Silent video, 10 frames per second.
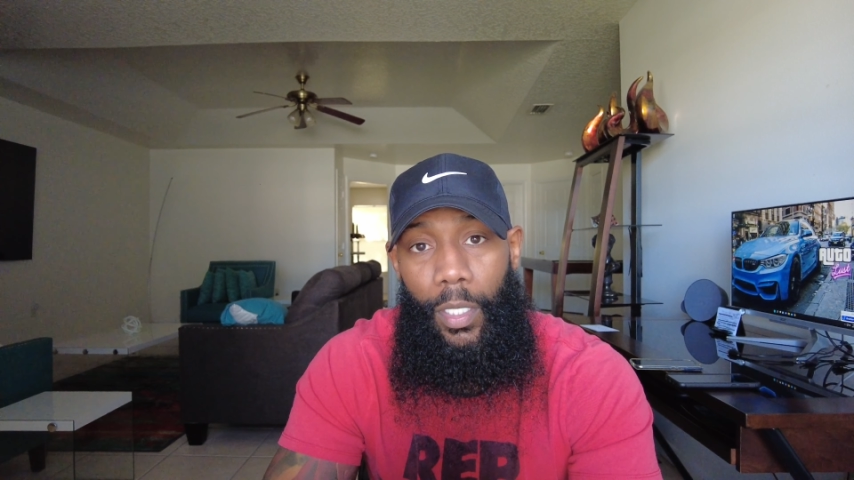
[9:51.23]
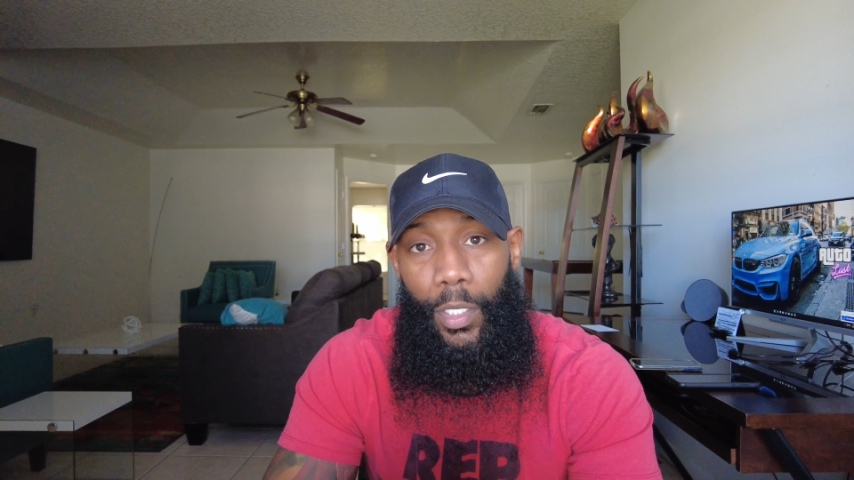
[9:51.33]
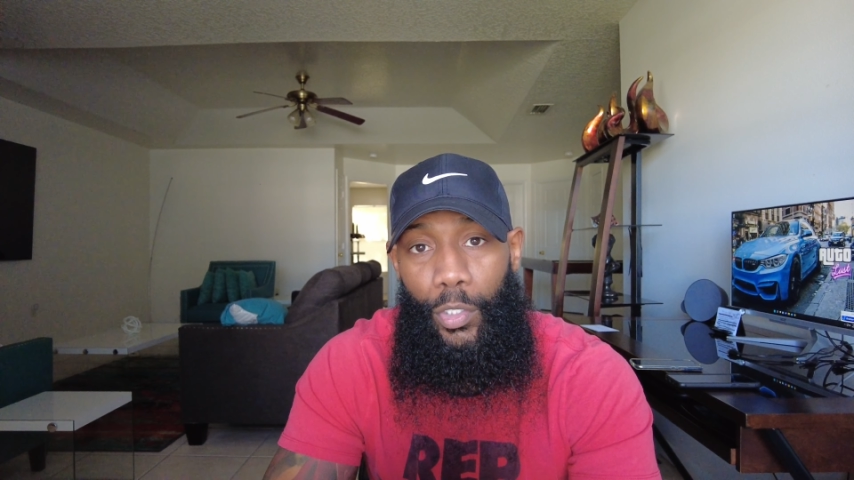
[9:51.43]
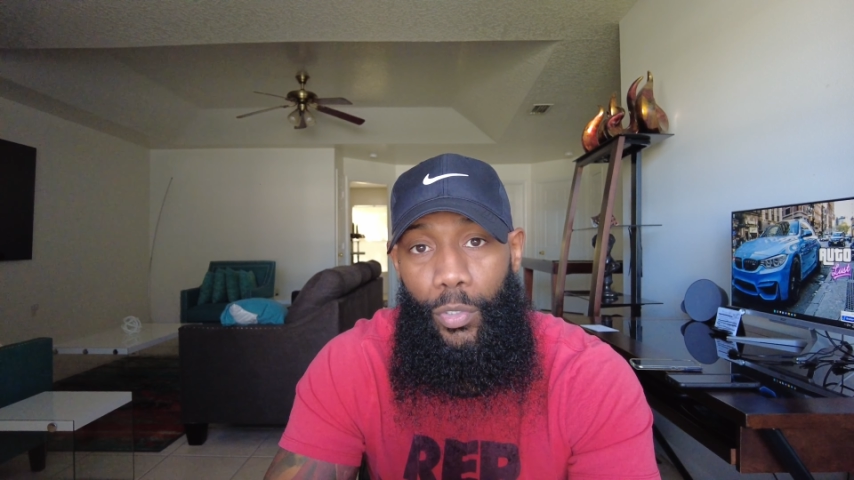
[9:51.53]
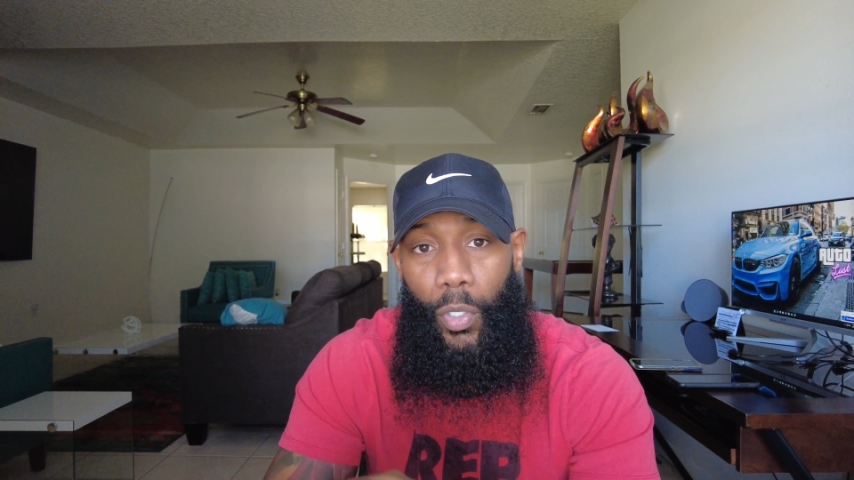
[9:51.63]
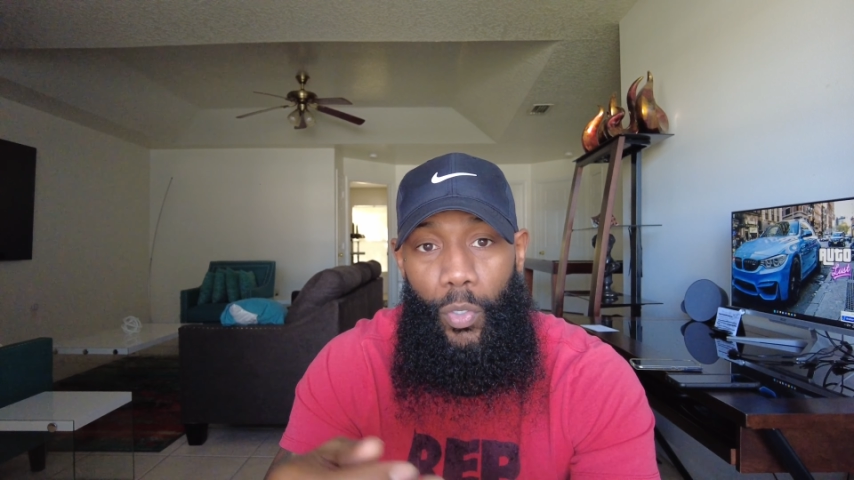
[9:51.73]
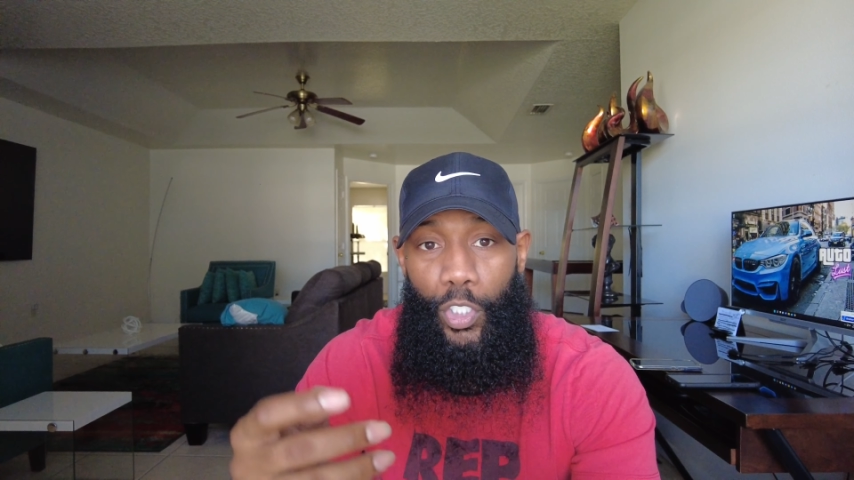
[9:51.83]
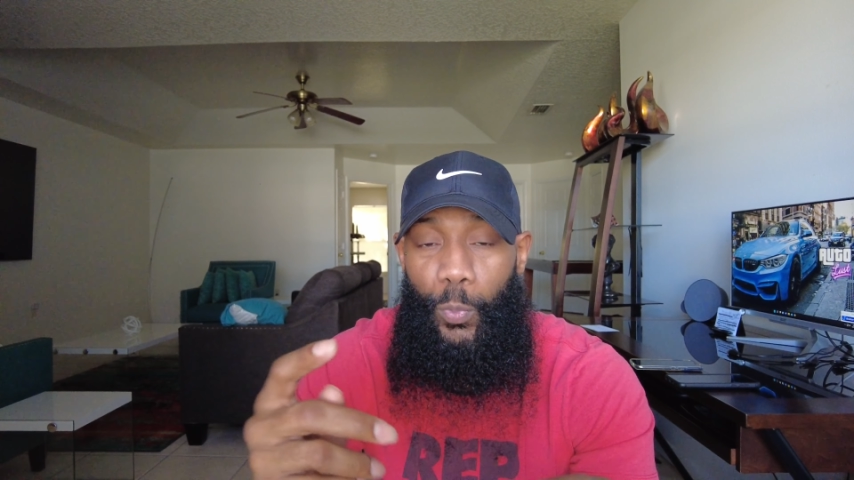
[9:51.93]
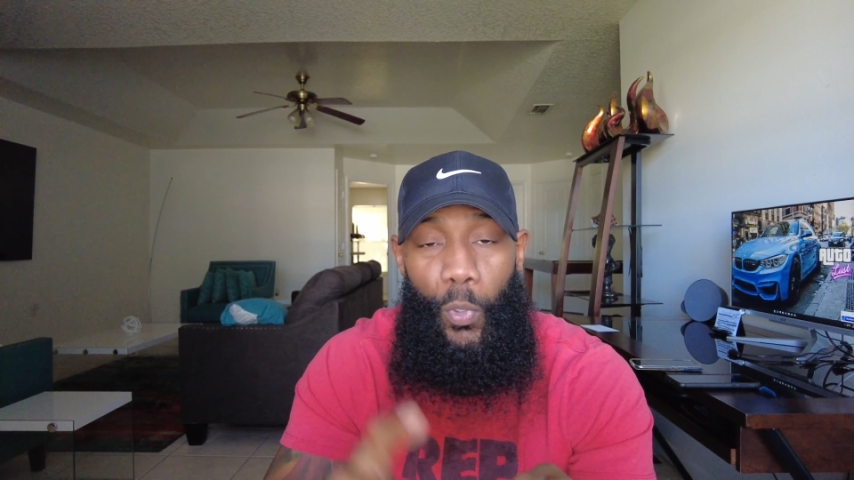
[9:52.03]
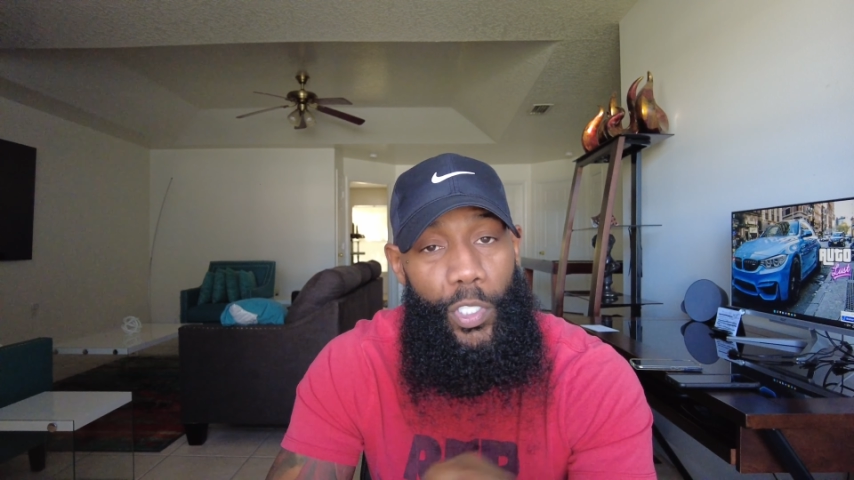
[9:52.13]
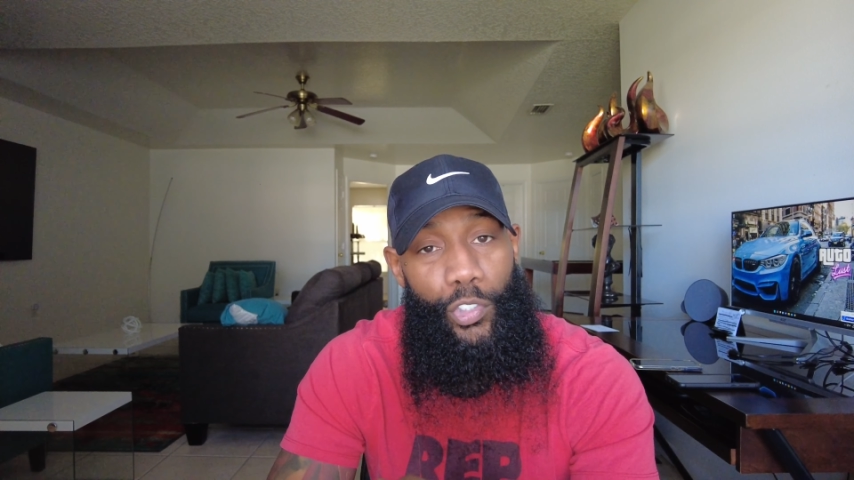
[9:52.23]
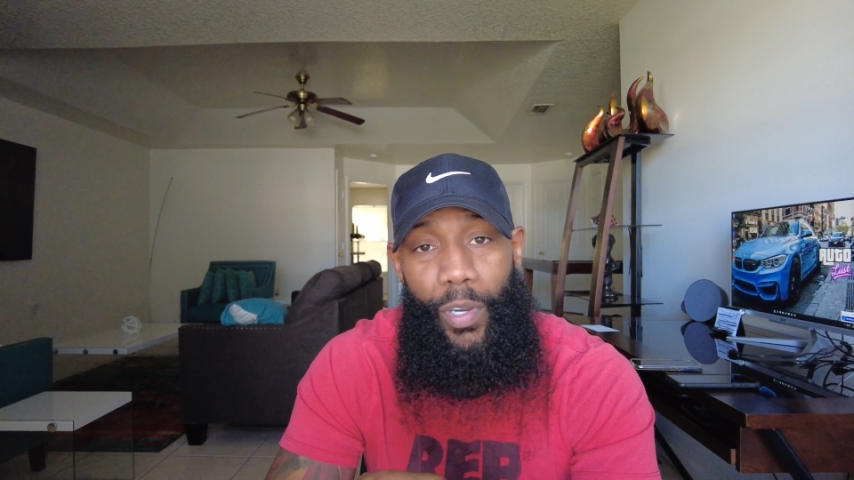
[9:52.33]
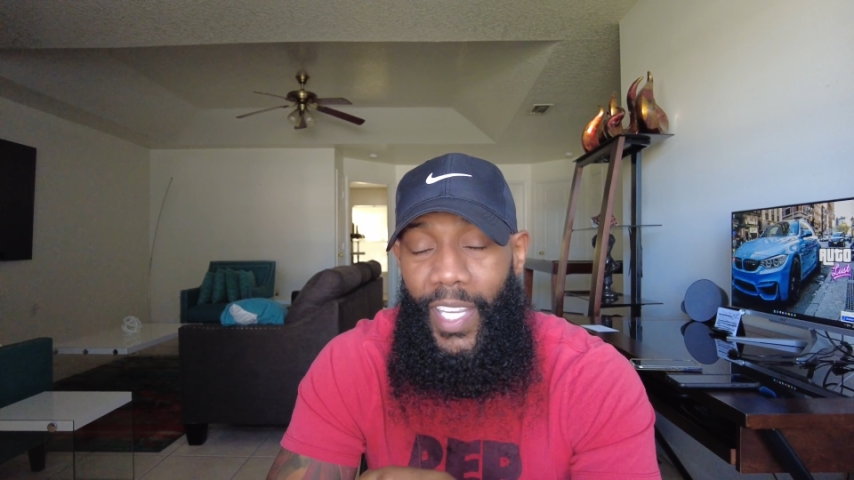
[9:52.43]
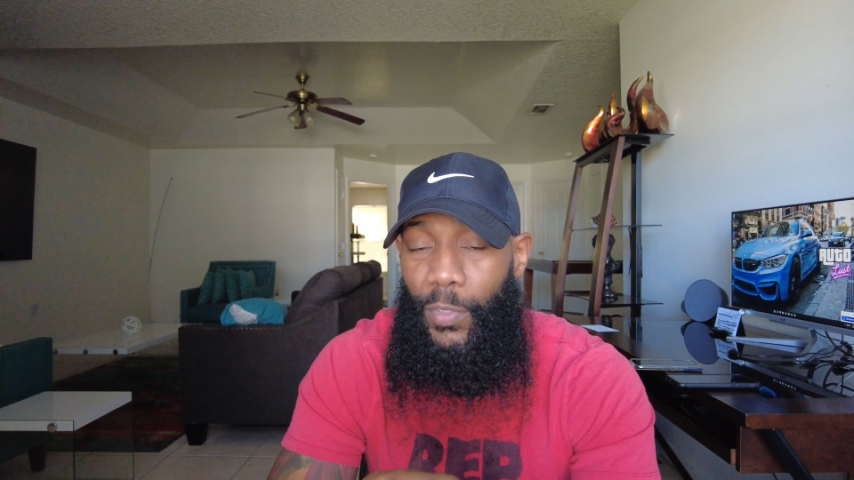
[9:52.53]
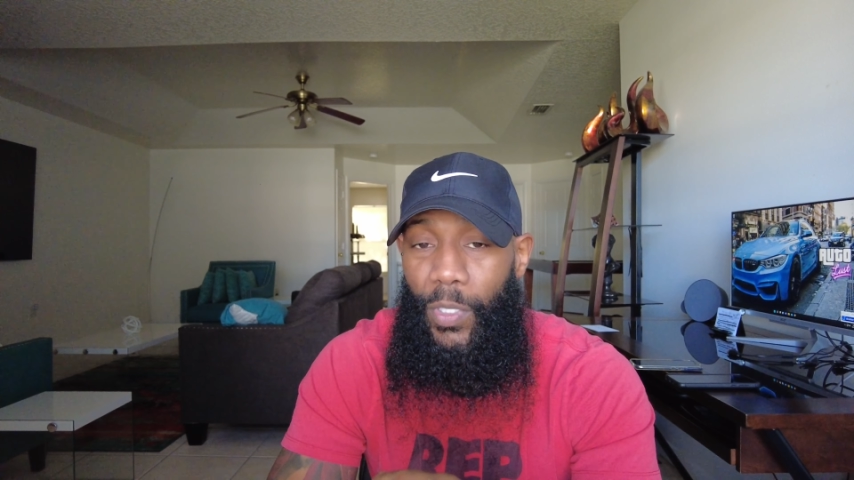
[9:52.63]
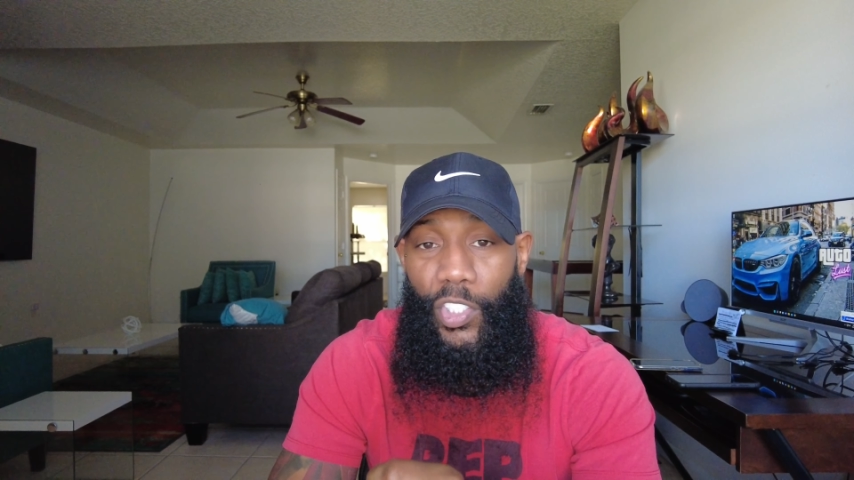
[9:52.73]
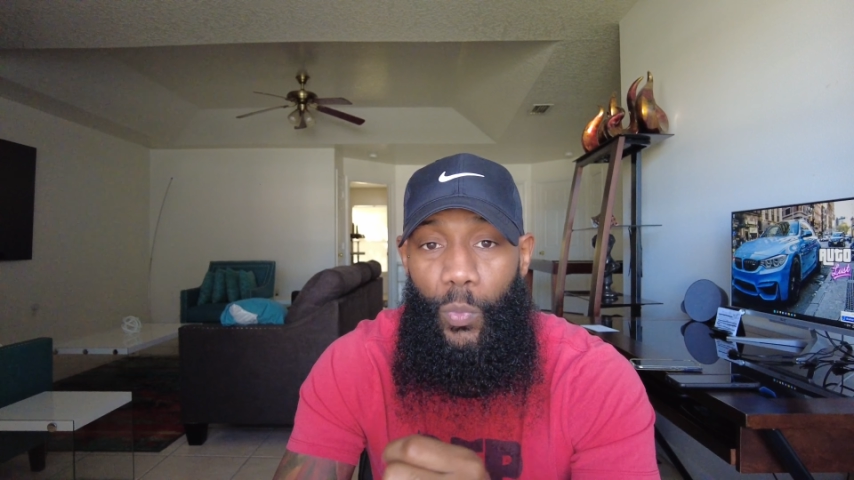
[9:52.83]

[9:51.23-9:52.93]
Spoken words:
You know, the sports transmission